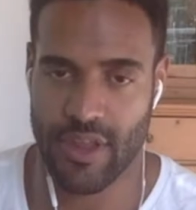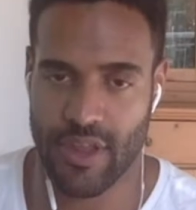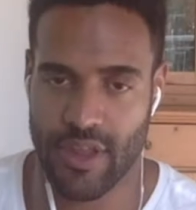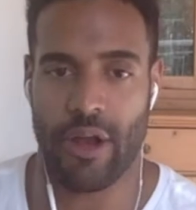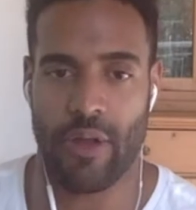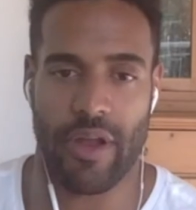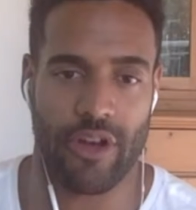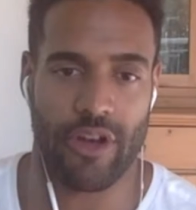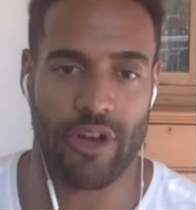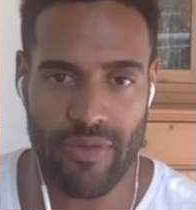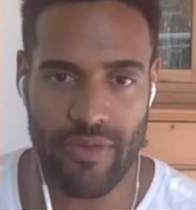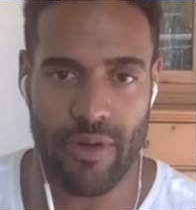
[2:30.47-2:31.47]
You probably heard that
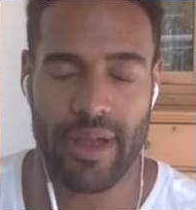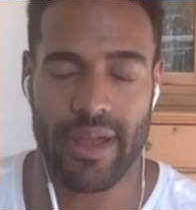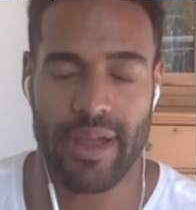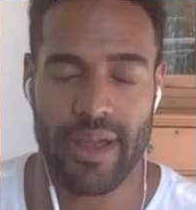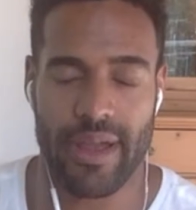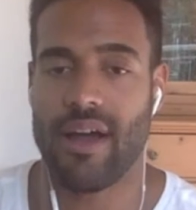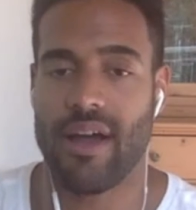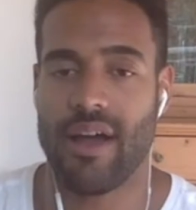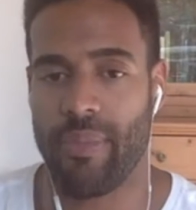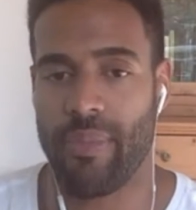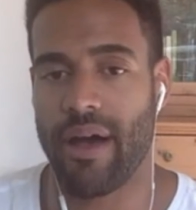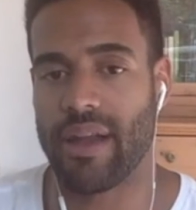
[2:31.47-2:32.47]
term before.
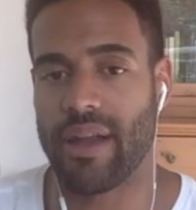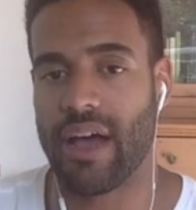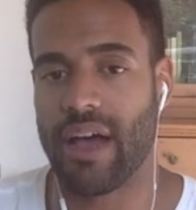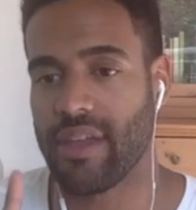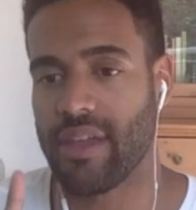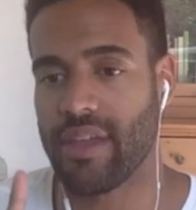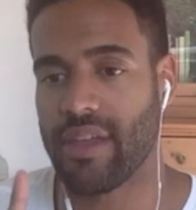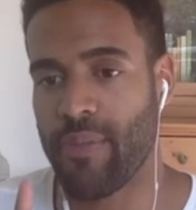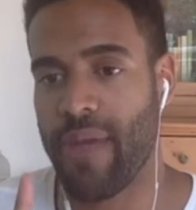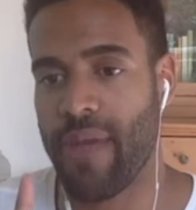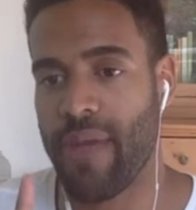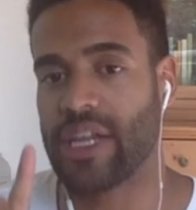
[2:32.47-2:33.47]
Hard palate. Now, you stick your finger
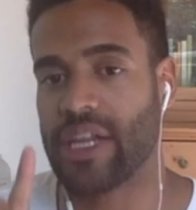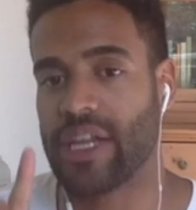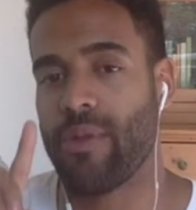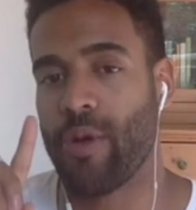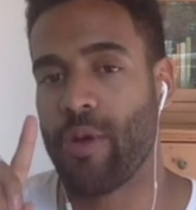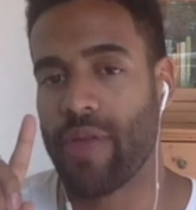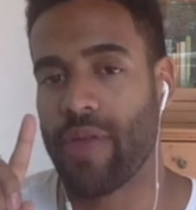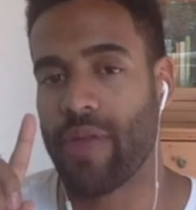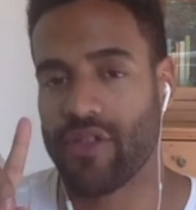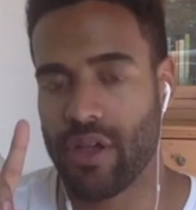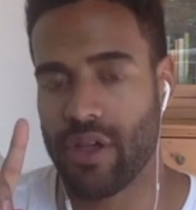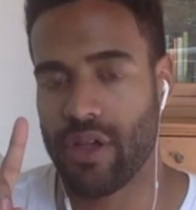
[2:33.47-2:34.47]
back a little bit more without choking